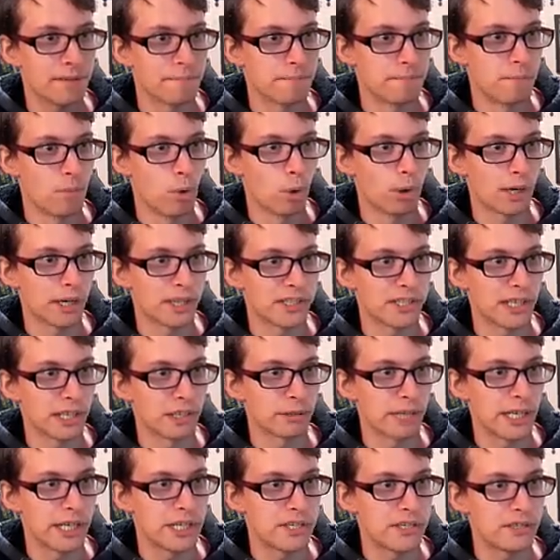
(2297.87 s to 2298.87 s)
more
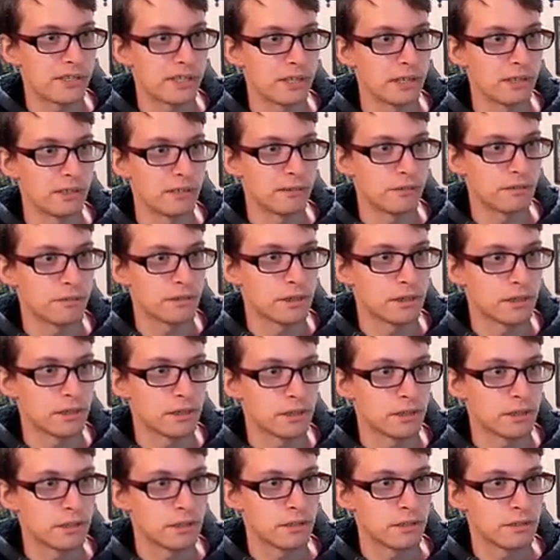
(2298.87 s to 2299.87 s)
acceleration than
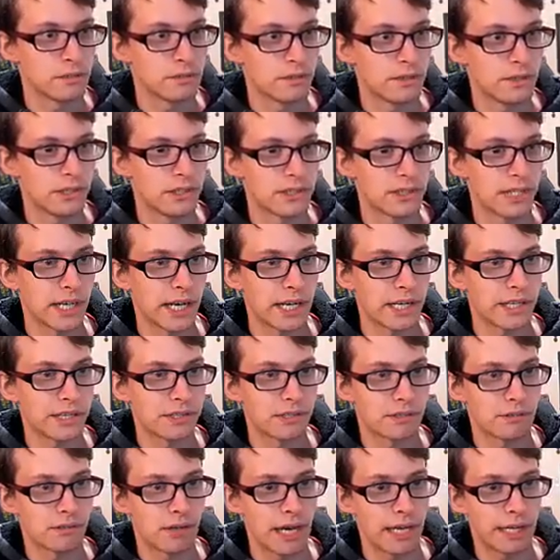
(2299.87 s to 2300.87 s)
these
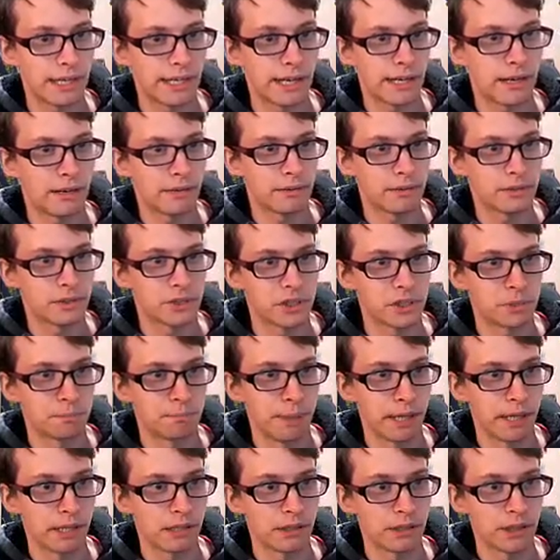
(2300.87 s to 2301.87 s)
guys right now. Just
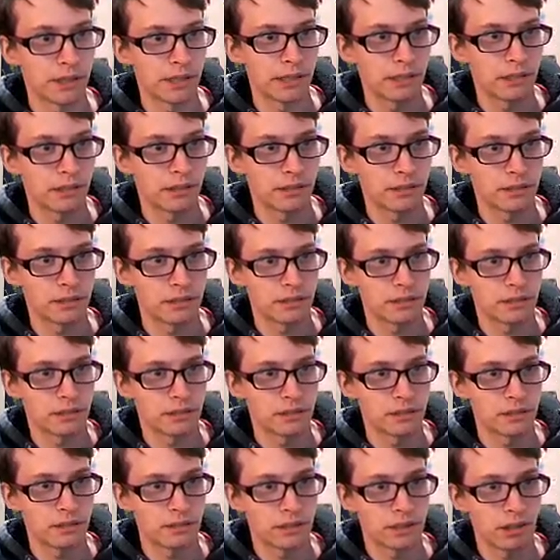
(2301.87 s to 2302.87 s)
barely.
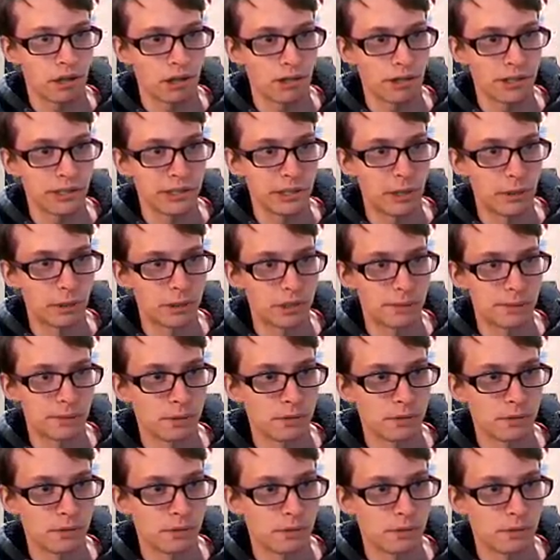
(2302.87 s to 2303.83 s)
Hardly noticeable.